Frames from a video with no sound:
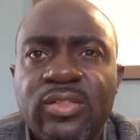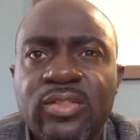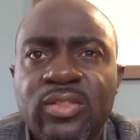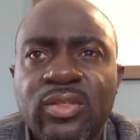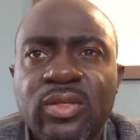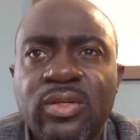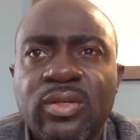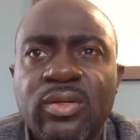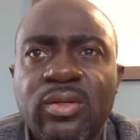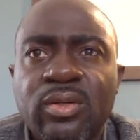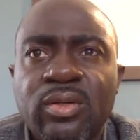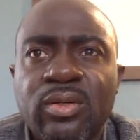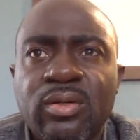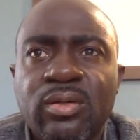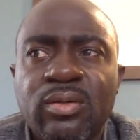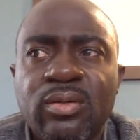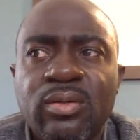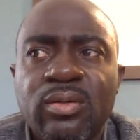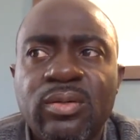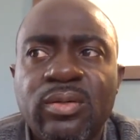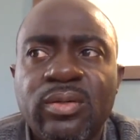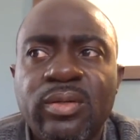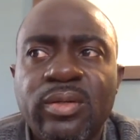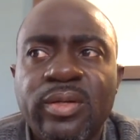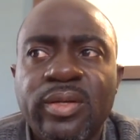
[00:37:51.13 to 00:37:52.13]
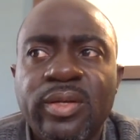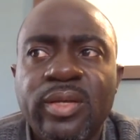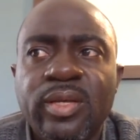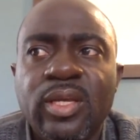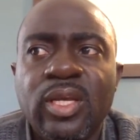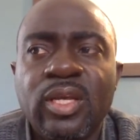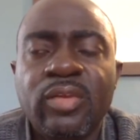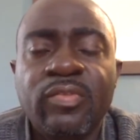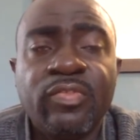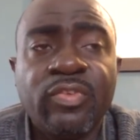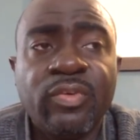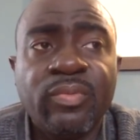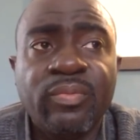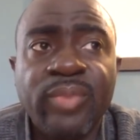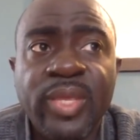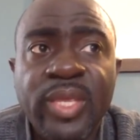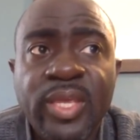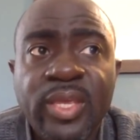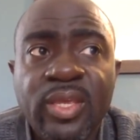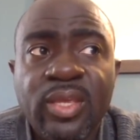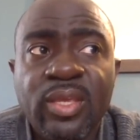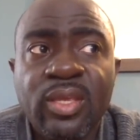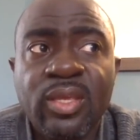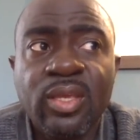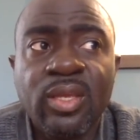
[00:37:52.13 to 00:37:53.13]
So, and for
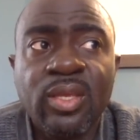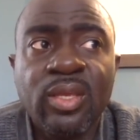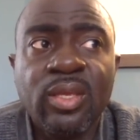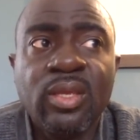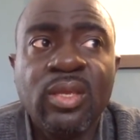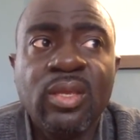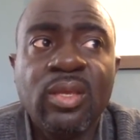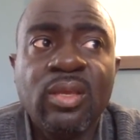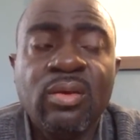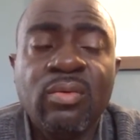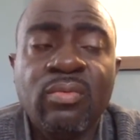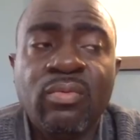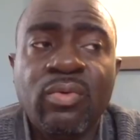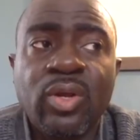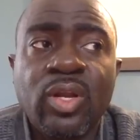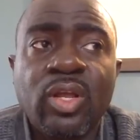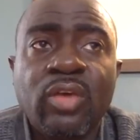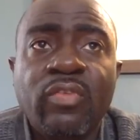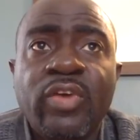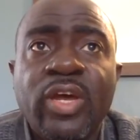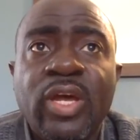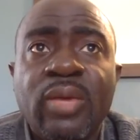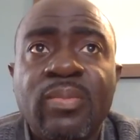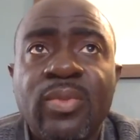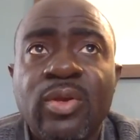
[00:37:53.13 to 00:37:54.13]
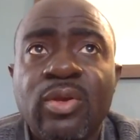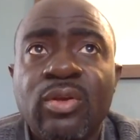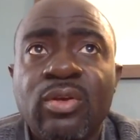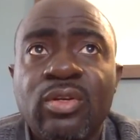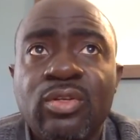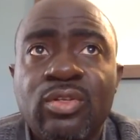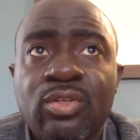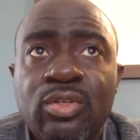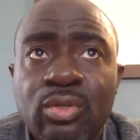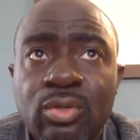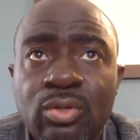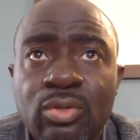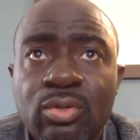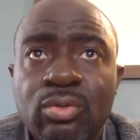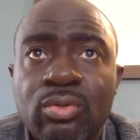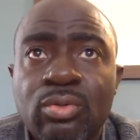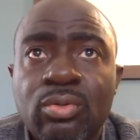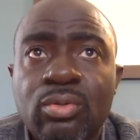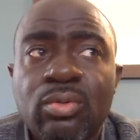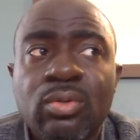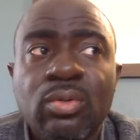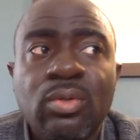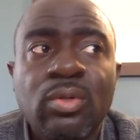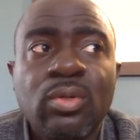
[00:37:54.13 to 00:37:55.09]
me, whatever I'm gonna do,